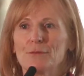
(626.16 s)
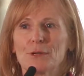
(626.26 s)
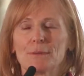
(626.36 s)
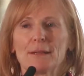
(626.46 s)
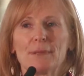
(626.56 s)

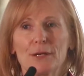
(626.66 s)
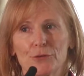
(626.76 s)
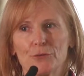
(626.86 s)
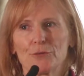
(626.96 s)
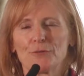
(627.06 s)
where my
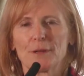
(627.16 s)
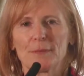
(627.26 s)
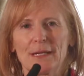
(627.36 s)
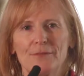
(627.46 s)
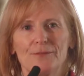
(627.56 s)
parents were
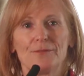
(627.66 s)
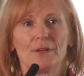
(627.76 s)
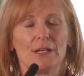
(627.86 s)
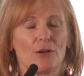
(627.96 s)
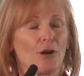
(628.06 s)
from
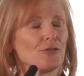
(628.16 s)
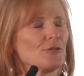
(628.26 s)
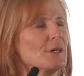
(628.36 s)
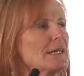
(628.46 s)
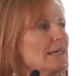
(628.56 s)
in
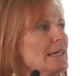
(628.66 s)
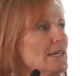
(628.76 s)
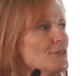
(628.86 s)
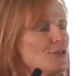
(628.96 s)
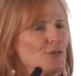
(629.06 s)
Austria
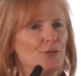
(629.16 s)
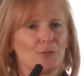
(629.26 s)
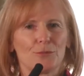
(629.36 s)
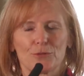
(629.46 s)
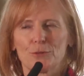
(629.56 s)
to do
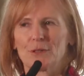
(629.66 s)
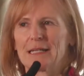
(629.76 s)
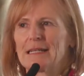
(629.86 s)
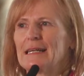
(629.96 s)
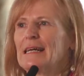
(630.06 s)
some
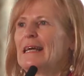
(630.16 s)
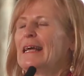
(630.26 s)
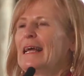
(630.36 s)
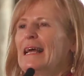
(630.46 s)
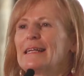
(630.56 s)
schooling.
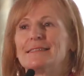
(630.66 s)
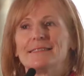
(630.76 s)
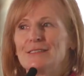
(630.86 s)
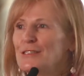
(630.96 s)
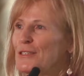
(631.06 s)
And I
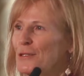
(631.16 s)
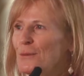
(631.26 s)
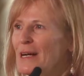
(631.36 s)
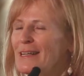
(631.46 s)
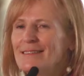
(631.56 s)
said, you
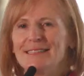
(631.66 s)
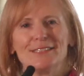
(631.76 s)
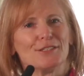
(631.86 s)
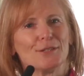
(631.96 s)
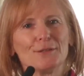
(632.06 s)
know what?
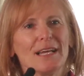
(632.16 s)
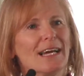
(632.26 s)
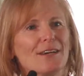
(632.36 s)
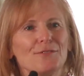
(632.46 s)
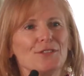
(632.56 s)
You don't
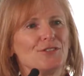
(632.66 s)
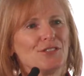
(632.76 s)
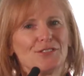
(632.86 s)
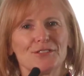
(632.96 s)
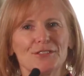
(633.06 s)
have to
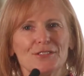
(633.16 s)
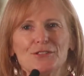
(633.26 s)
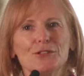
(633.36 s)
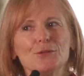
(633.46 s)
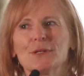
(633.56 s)
just
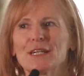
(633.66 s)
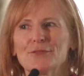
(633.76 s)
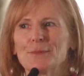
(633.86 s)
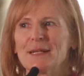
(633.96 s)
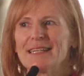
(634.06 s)
do what
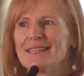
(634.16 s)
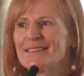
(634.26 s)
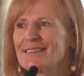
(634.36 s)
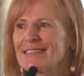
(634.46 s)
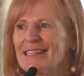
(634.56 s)
everybody
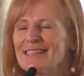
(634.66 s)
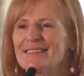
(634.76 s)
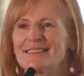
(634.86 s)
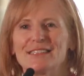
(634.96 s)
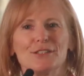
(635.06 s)
else
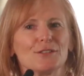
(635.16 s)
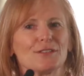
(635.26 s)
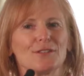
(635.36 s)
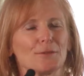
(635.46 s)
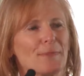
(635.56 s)
does.
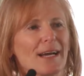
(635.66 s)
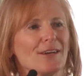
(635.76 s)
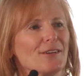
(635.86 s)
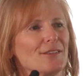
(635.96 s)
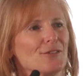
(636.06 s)
You'll look
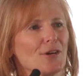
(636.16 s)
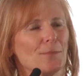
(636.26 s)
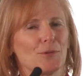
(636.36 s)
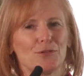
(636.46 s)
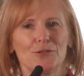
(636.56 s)
back on this
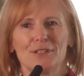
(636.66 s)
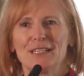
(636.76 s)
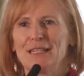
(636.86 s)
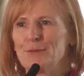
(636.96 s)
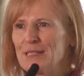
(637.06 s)

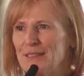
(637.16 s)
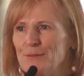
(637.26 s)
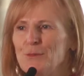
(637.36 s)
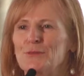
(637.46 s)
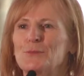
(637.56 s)
opportunity when
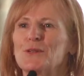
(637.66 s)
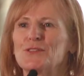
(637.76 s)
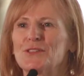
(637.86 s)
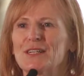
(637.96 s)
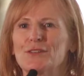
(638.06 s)
we
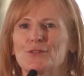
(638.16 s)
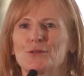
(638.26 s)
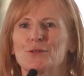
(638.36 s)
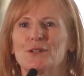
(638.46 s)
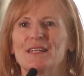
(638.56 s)
pulled you out of
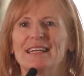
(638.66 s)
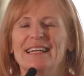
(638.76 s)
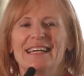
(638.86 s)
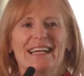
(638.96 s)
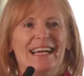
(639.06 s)
school
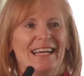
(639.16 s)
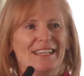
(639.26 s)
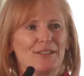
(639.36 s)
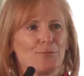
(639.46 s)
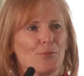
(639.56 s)

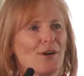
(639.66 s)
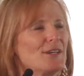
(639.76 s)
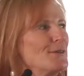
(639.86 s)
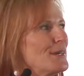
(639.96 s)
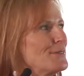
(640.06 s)
and
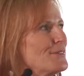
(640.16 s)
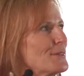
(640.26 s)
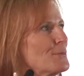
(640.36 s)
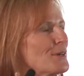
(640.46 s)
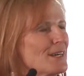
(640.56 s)
brought you out
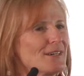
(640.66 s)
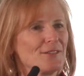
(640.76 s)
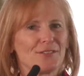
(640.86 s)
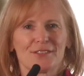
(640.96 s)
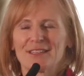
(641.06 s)
somewhere
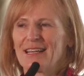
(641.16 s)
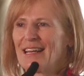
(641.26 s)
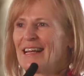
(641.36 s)
else,